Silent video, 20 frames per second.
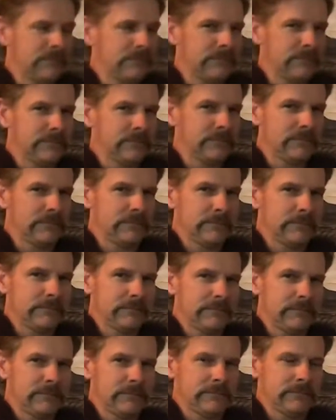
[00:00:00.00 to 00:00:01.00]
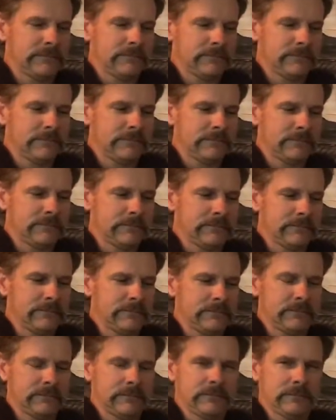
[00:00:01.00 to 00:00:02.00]

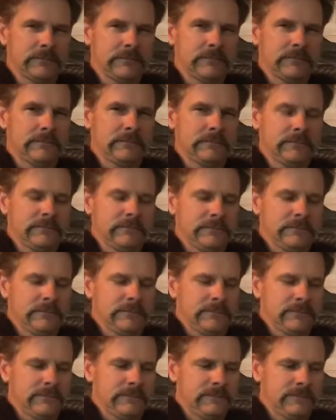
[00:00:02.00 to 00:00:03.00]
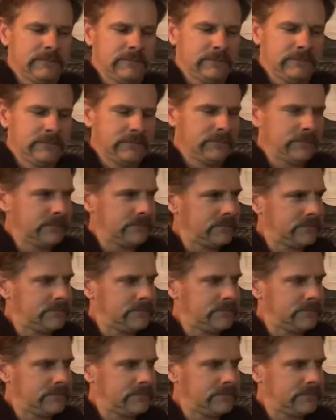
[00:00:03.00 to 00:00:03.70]
[no speech]